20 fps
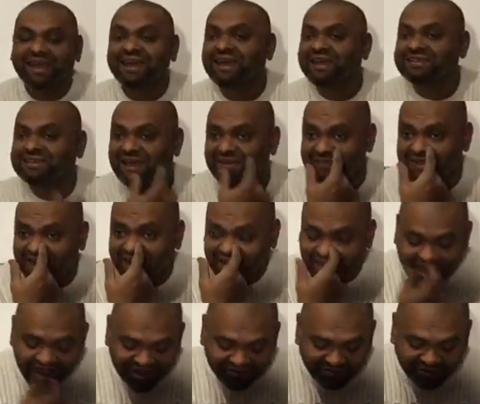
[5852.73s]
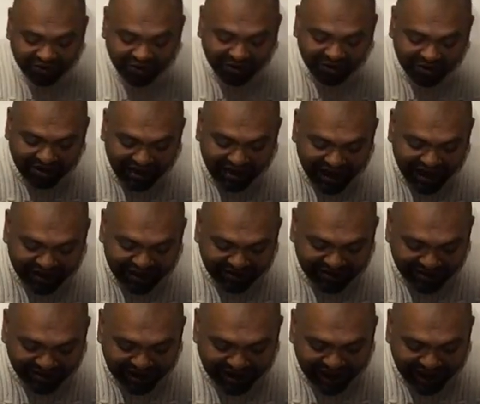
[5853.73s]
He's having a laugh. Good lad.
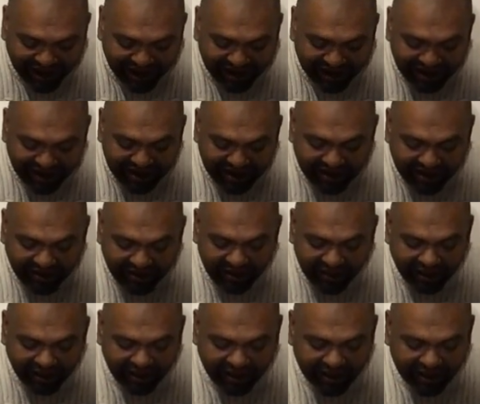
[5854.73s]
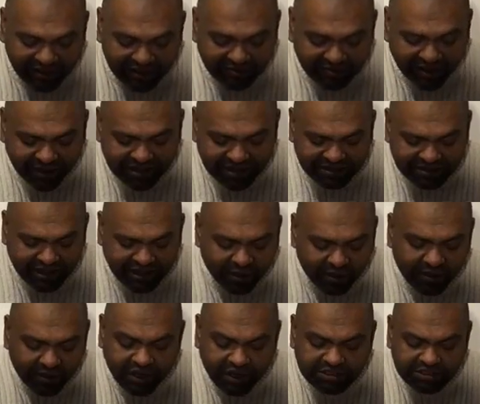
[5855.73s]
My
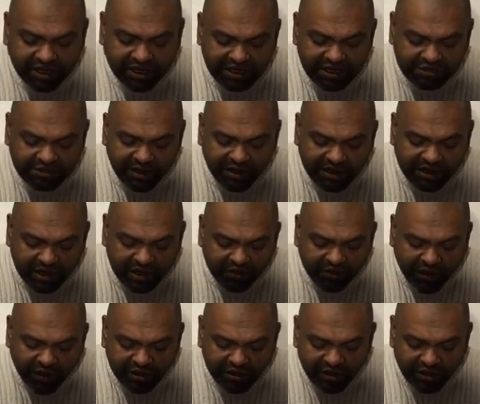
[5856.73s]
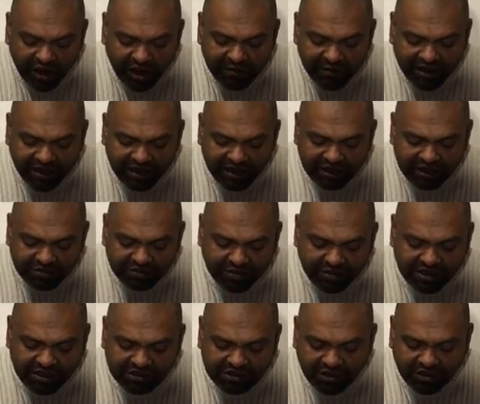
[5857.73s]
side, Chinese boy, can you write your name in English,
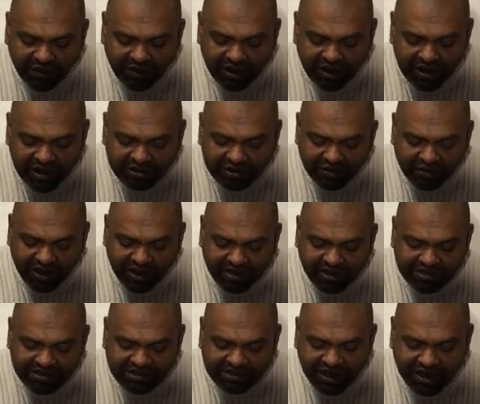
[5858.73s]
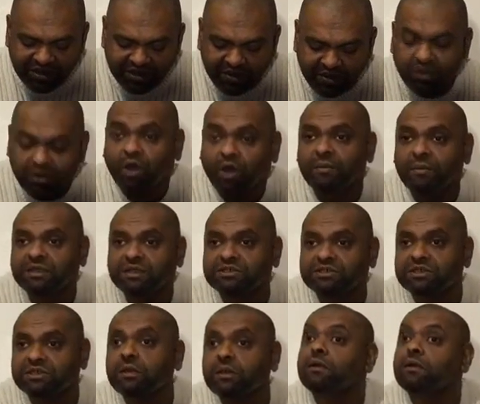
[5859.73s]
please, so I can tag you in comments.